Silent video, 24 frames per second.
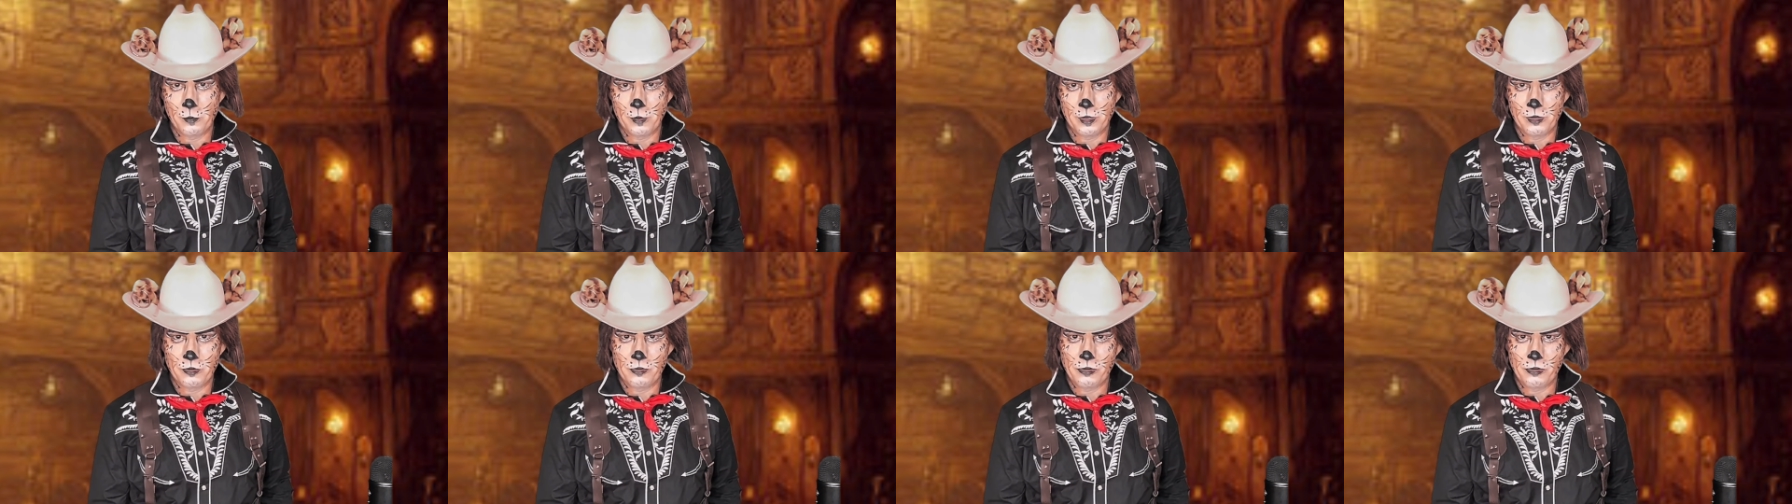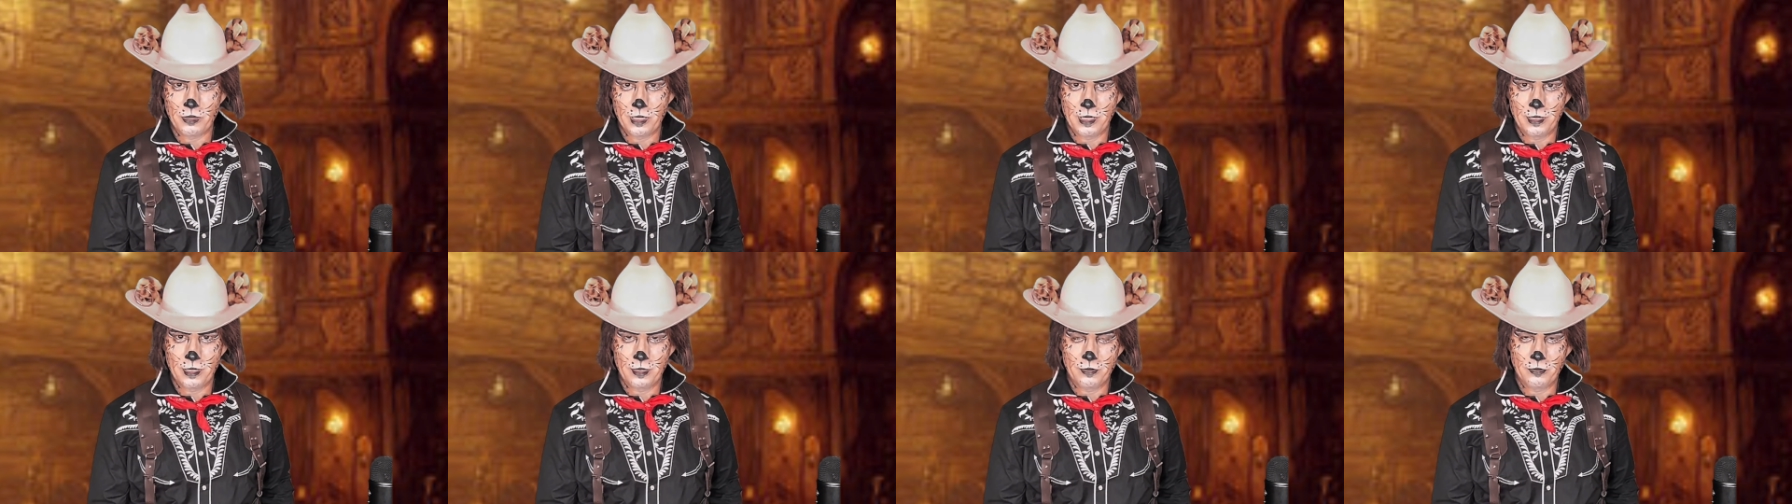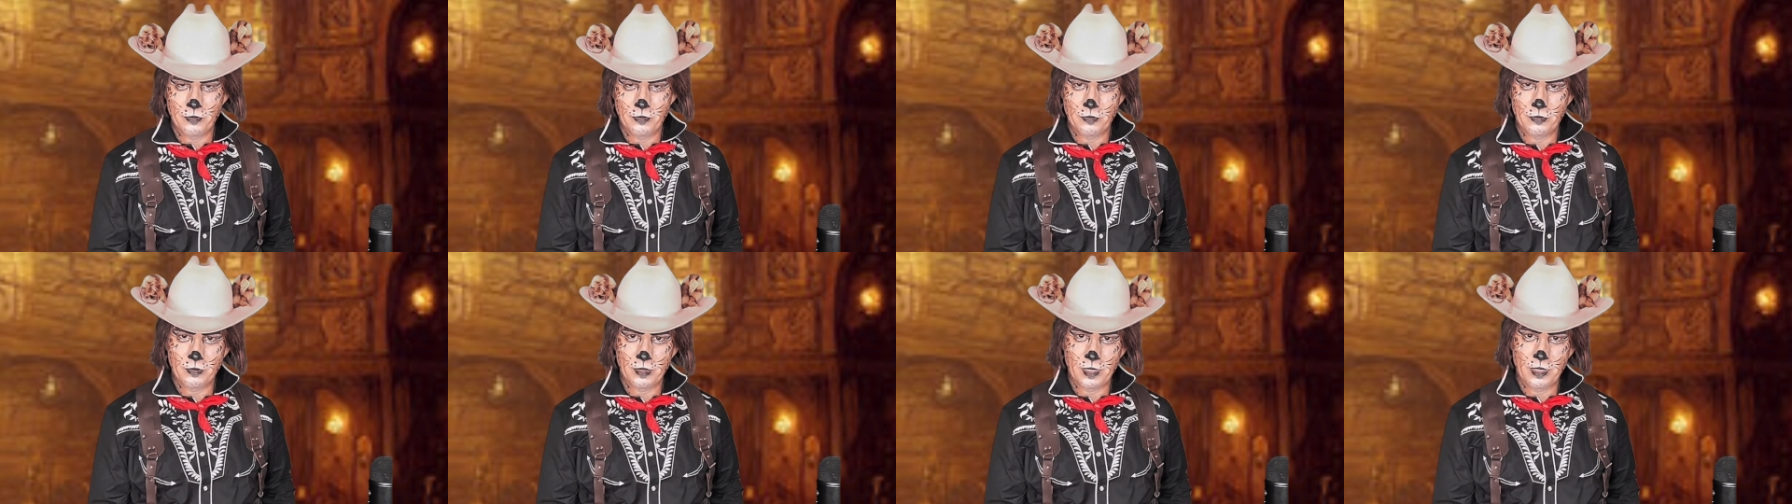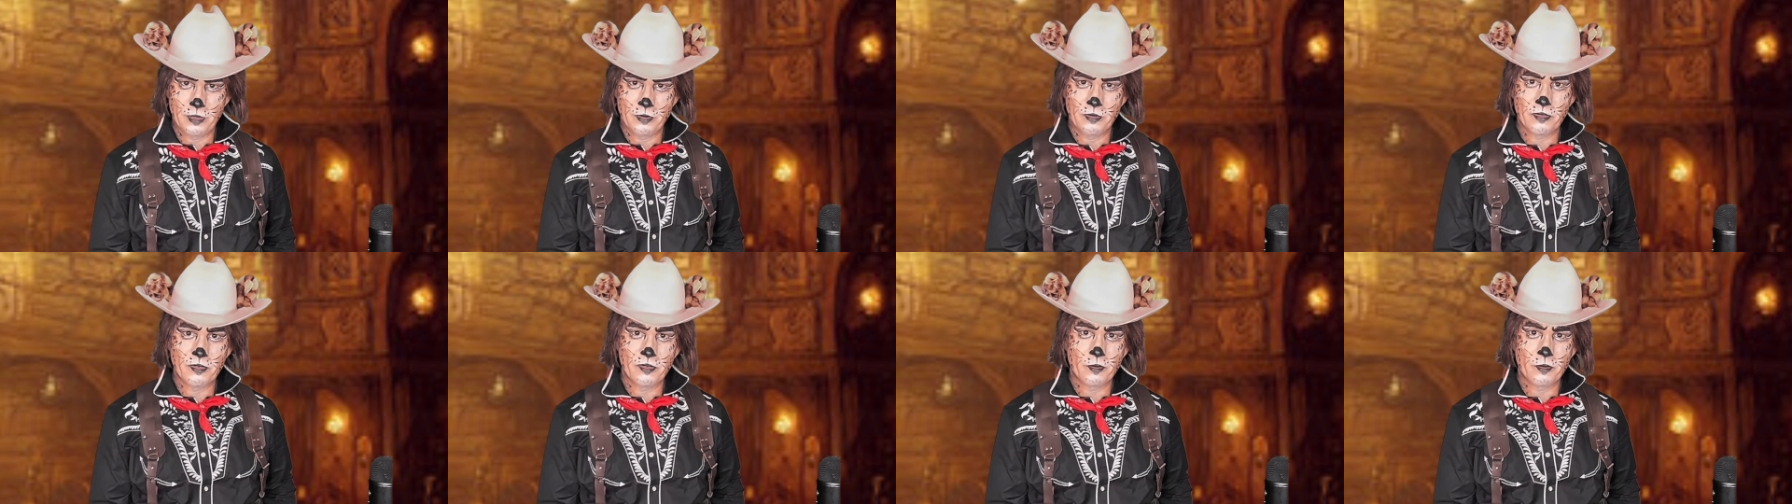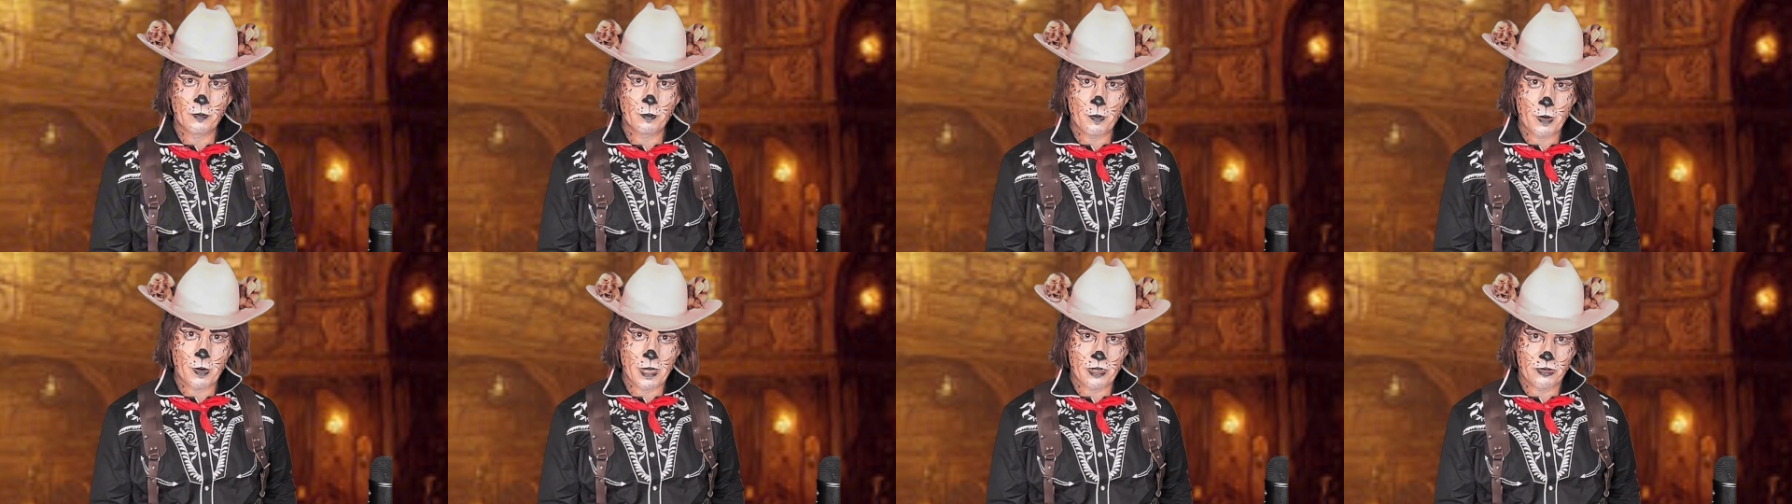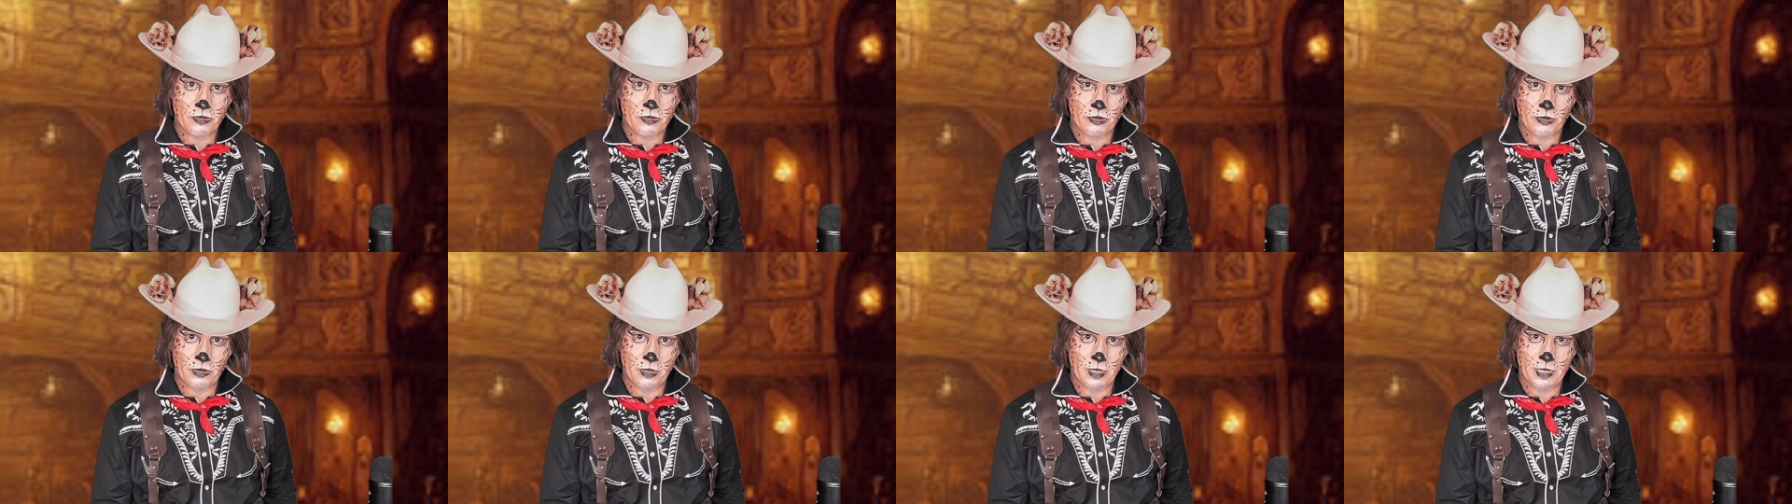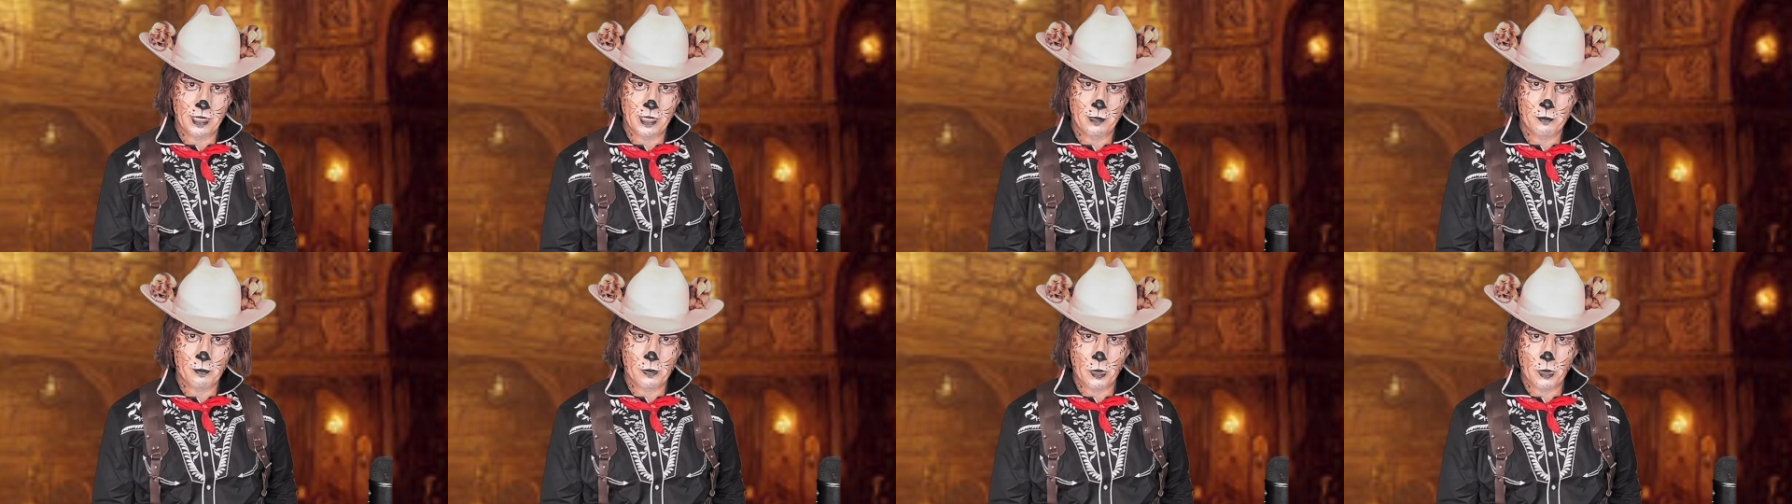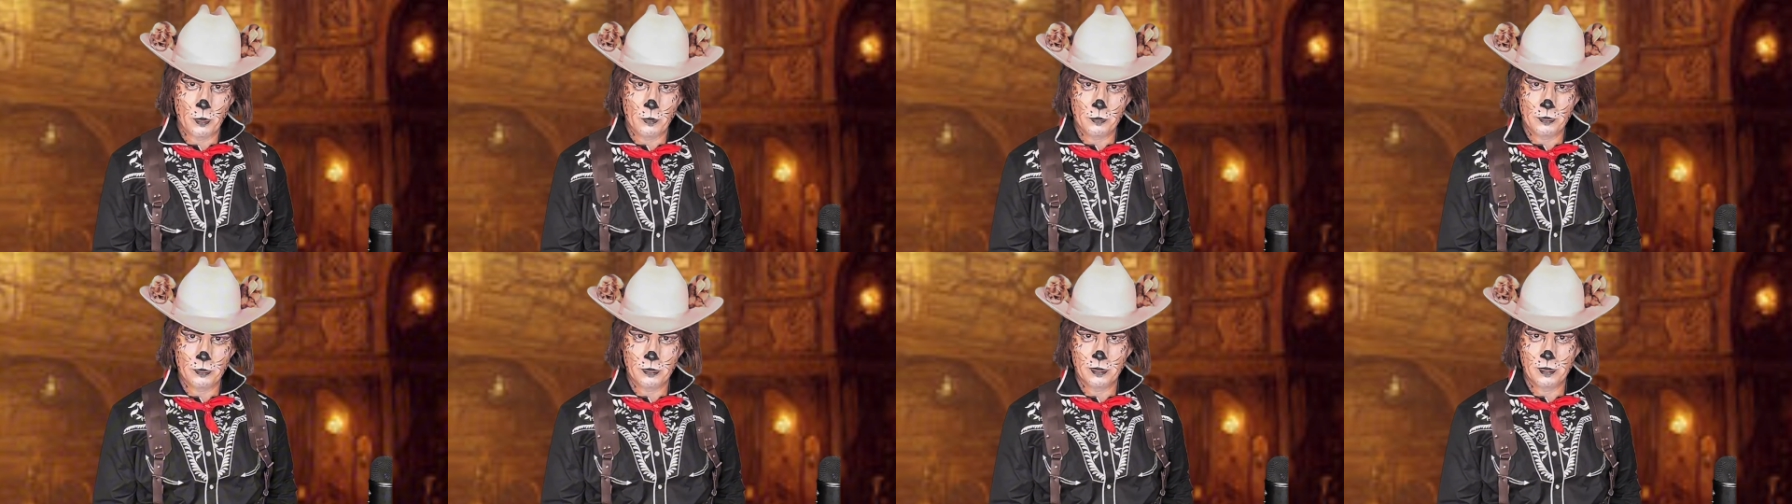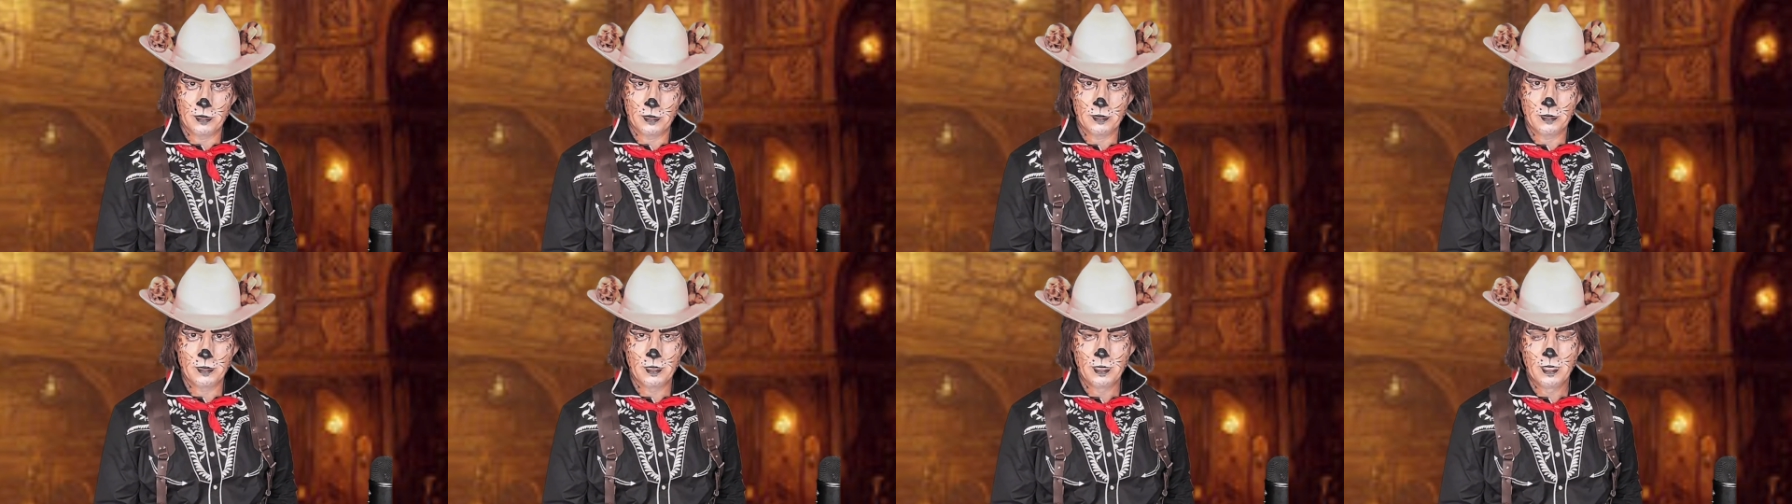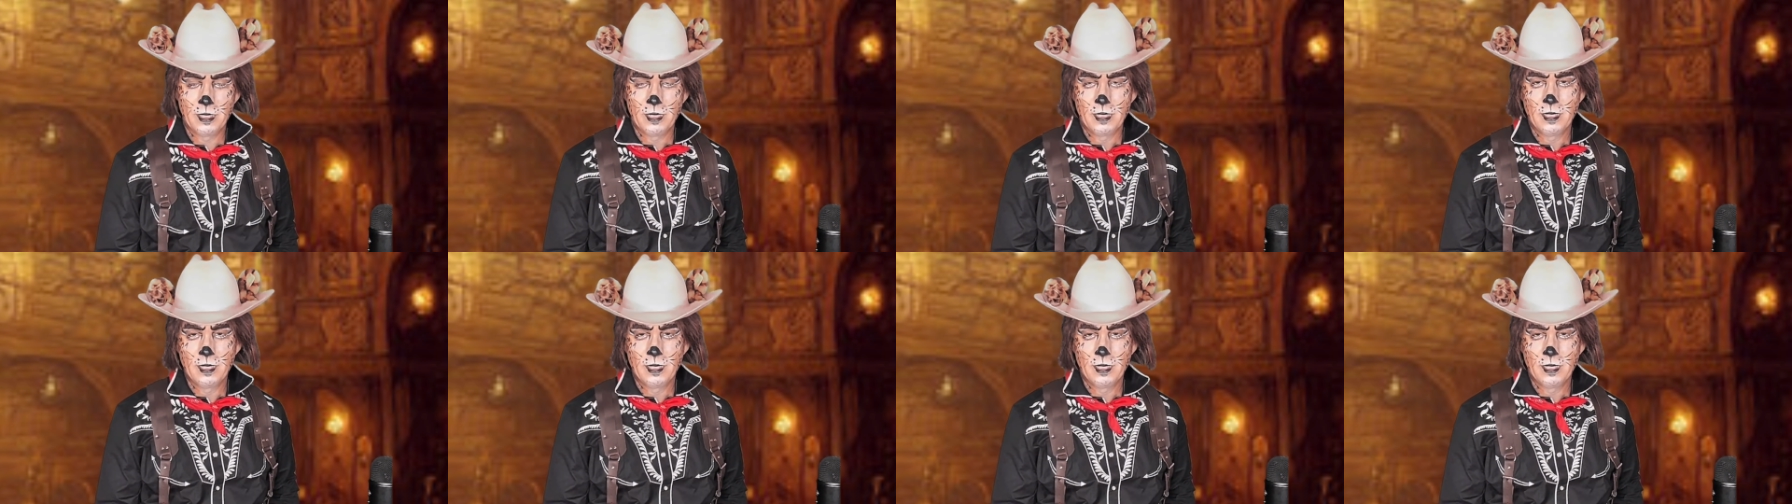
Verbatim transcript: which is especially potent